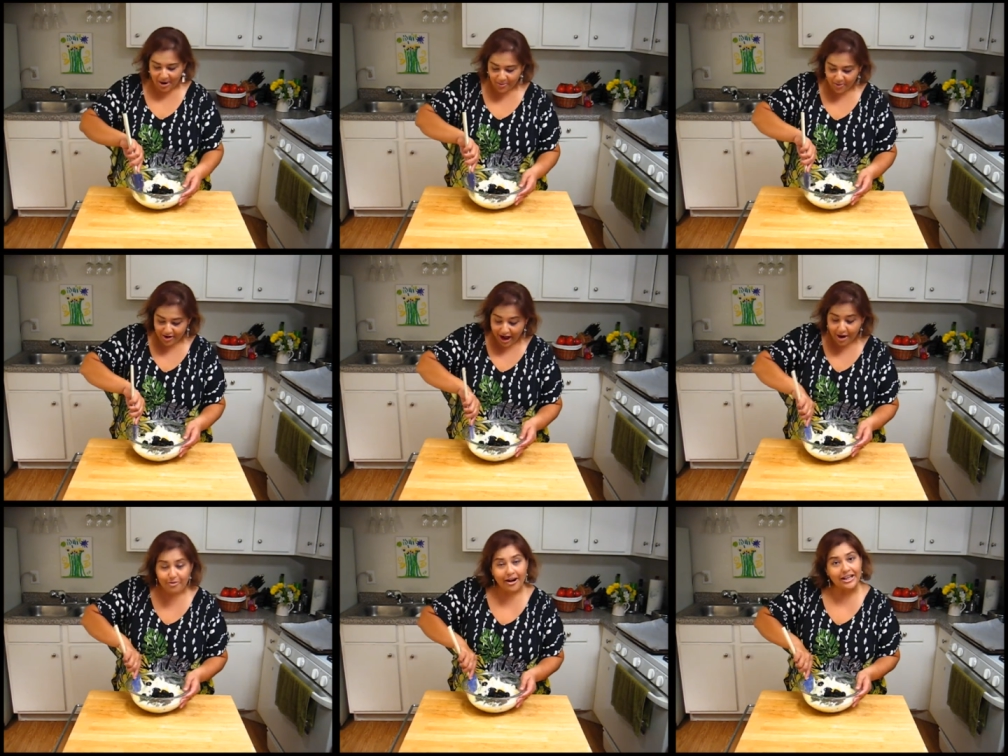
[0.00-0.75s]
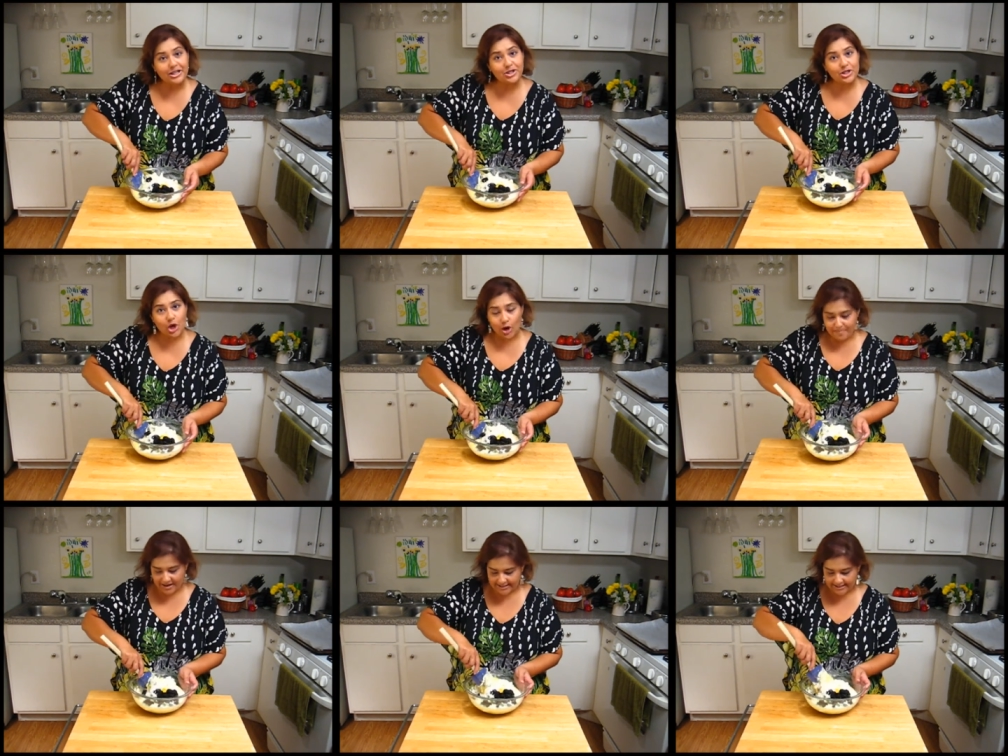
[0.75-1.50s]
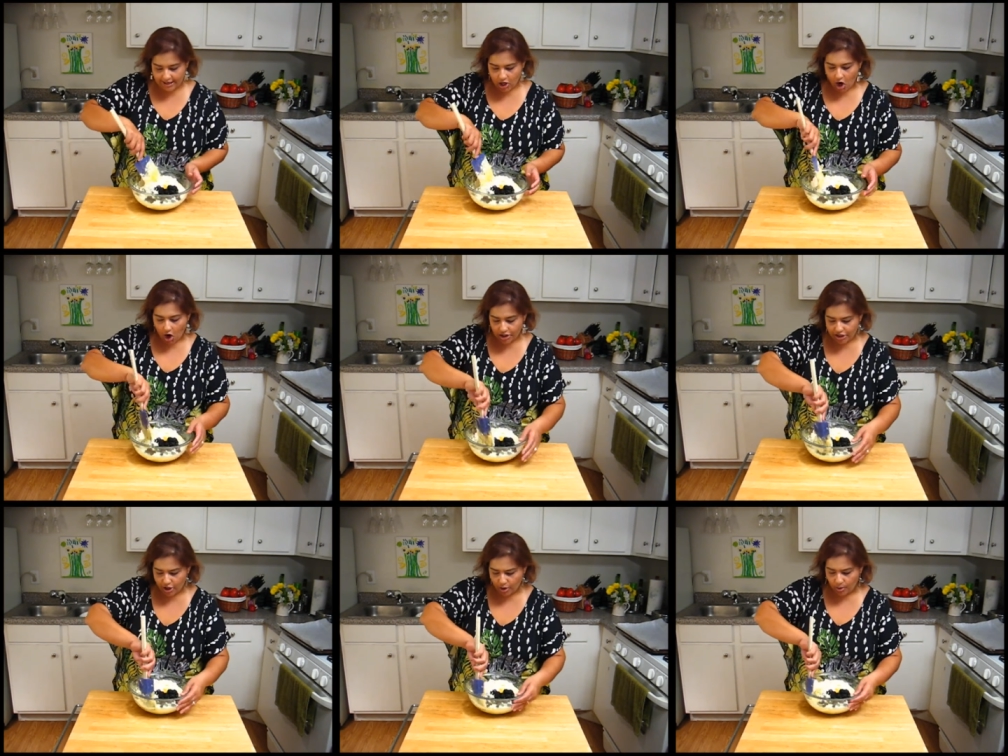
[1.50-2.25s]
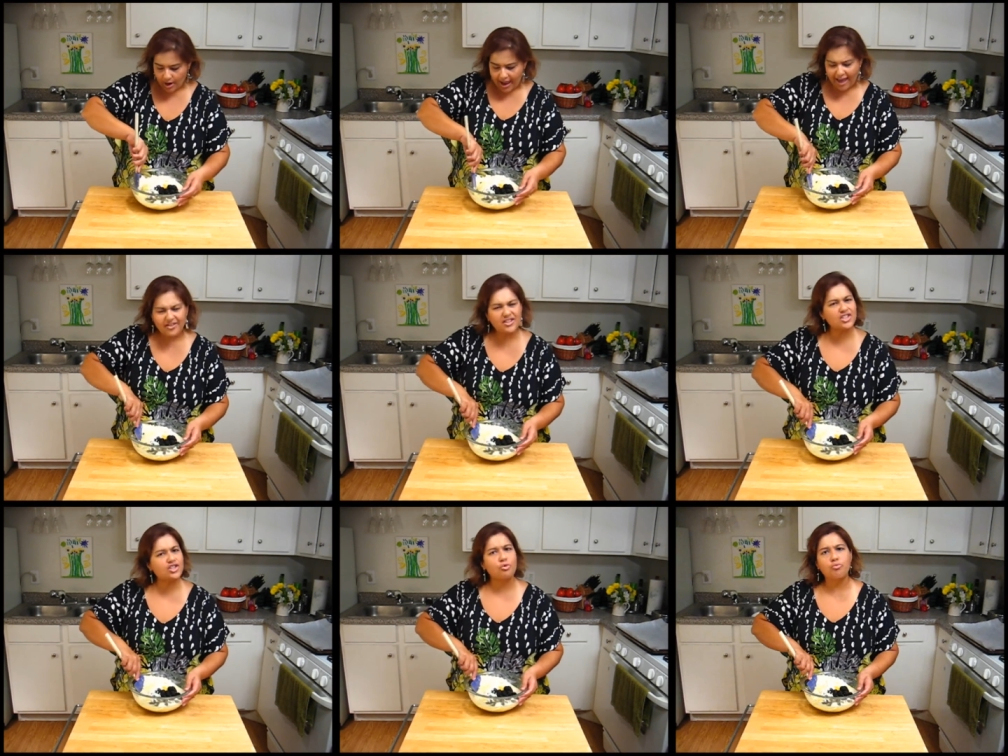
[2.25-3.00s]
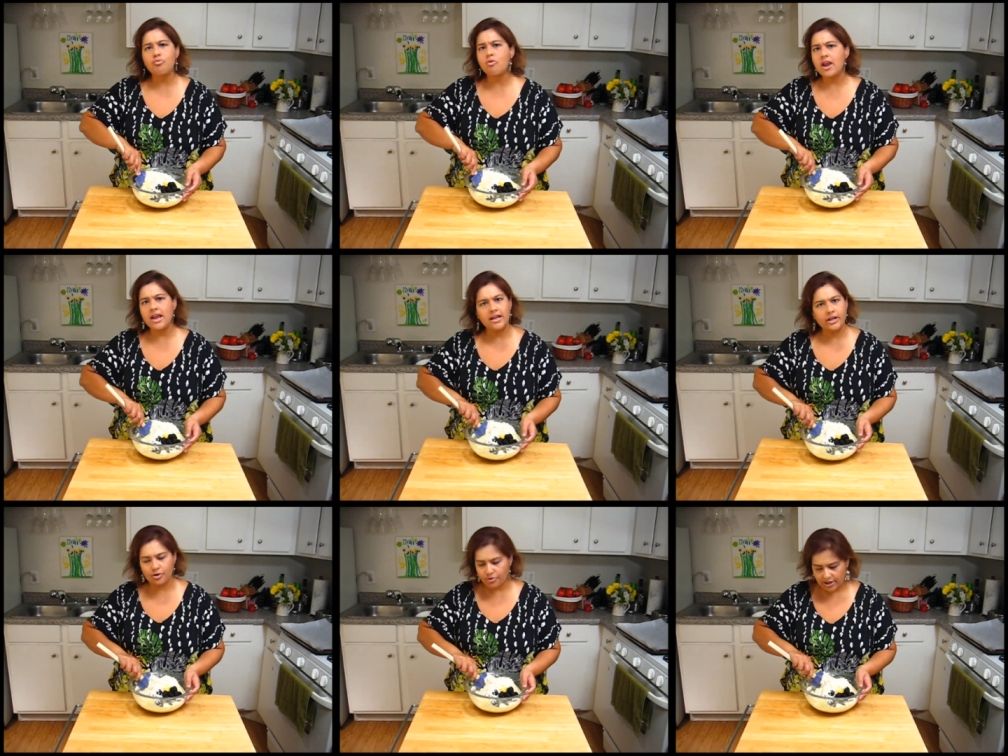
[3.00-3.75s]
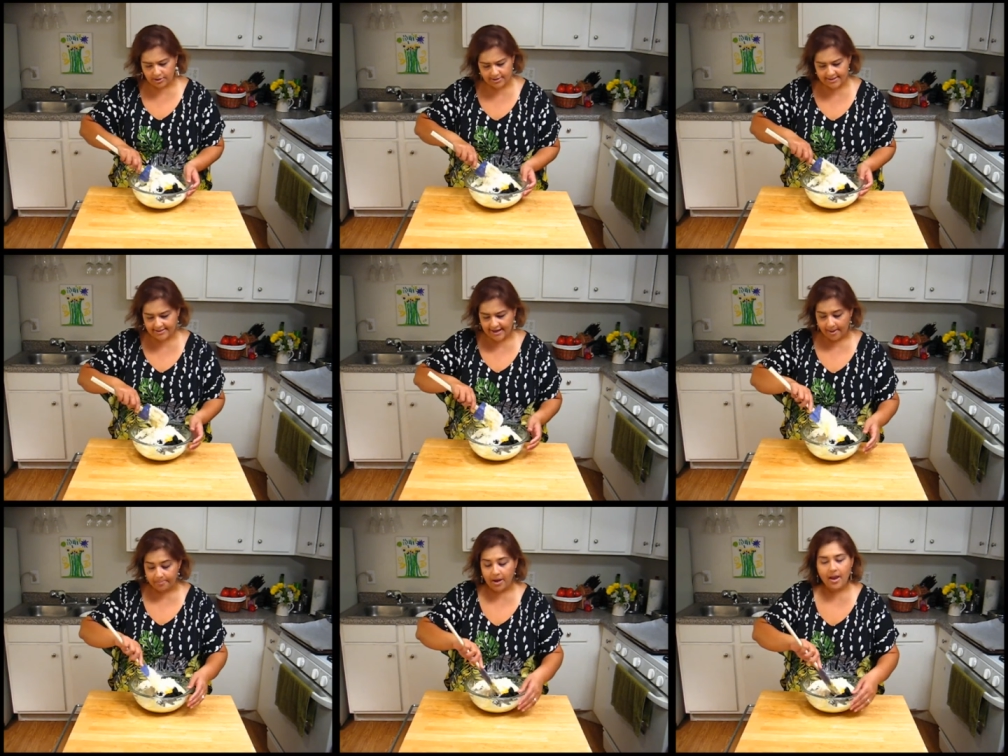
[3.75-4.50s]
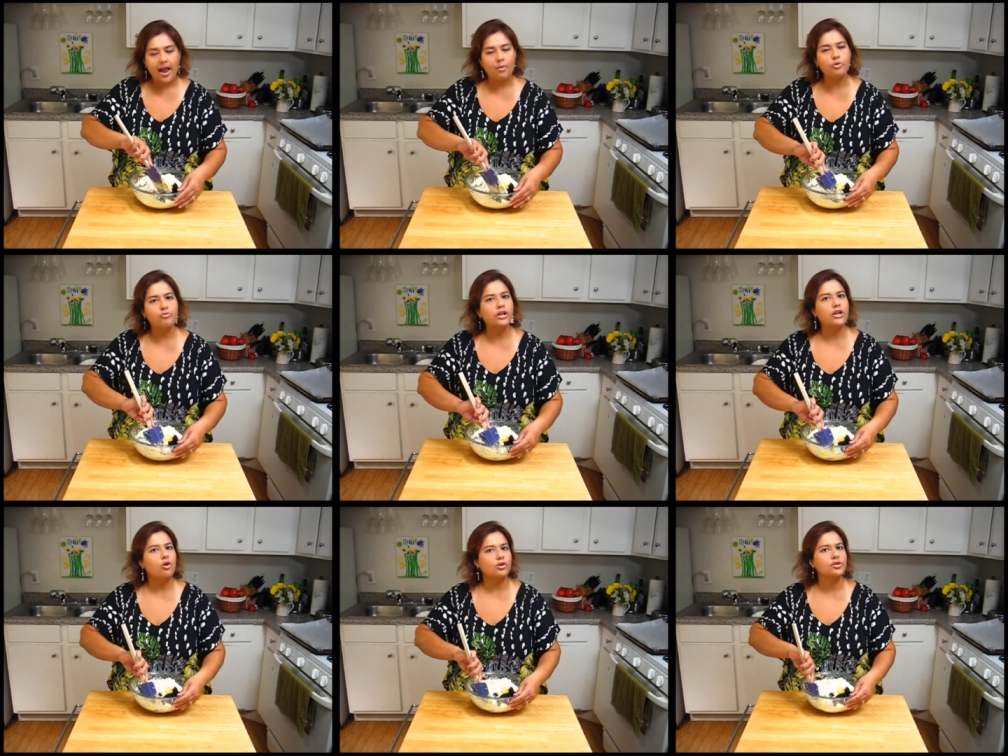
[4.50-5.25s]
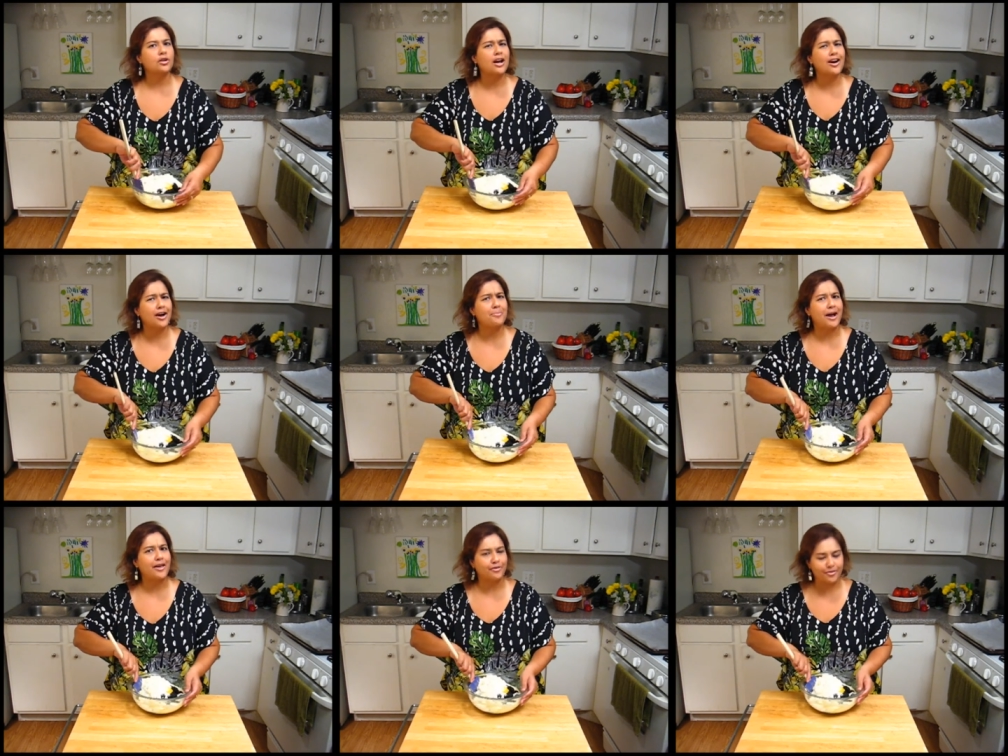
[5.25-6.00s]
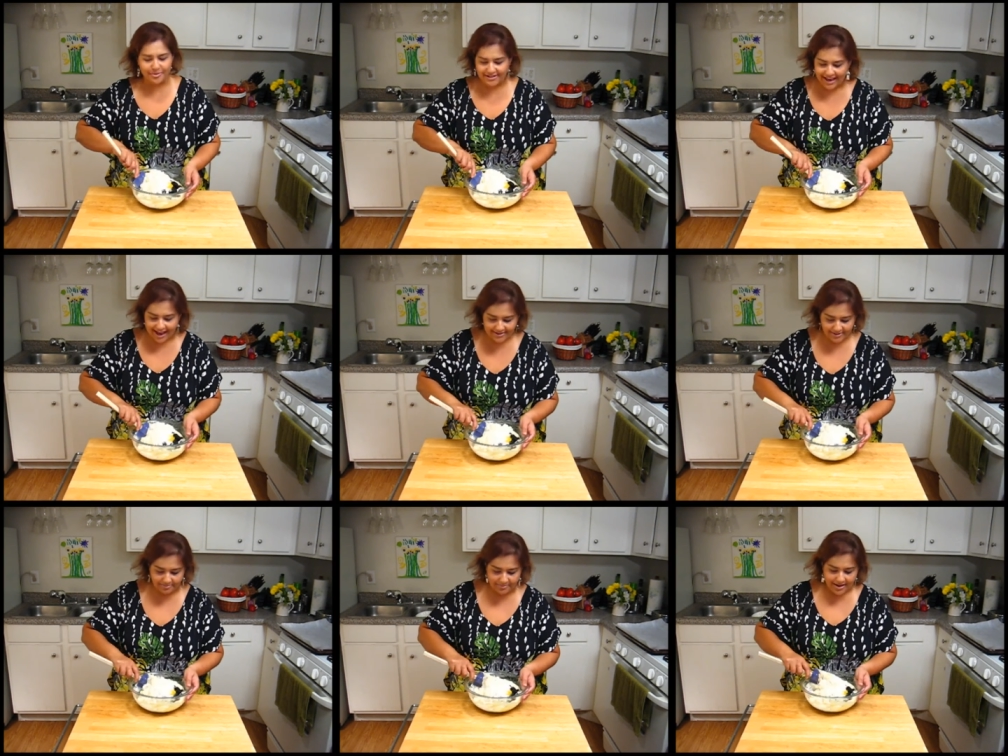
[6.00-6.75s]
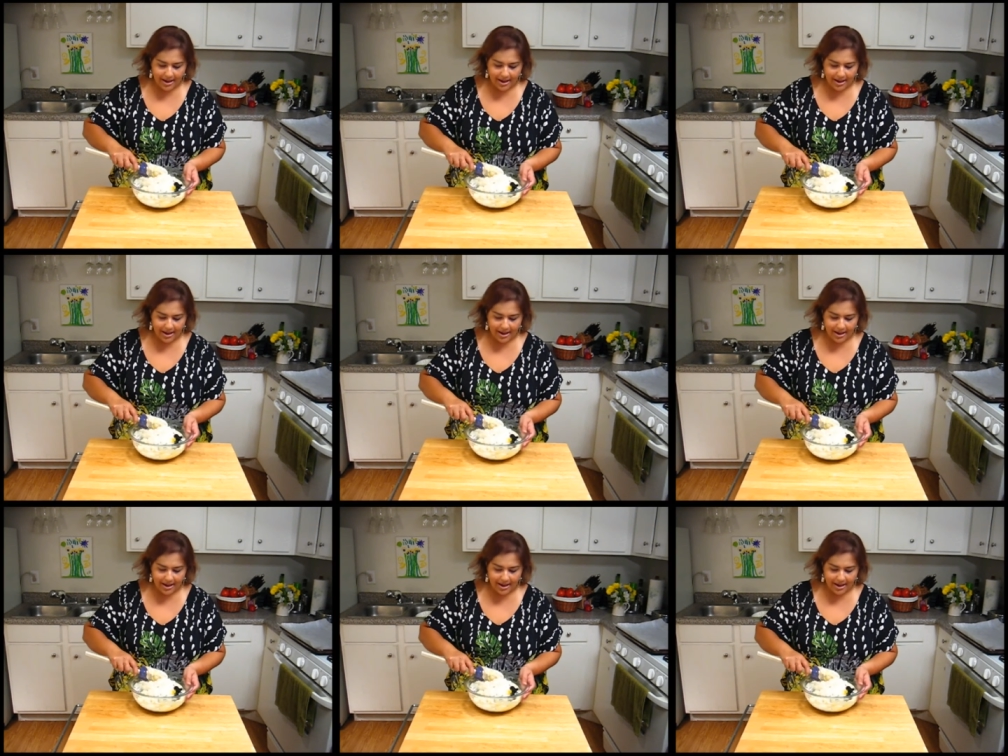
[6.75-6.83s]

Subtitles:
We're now ready to start mixing our dough, and this is a really critical step, and we really ought to curb our enthusiasm,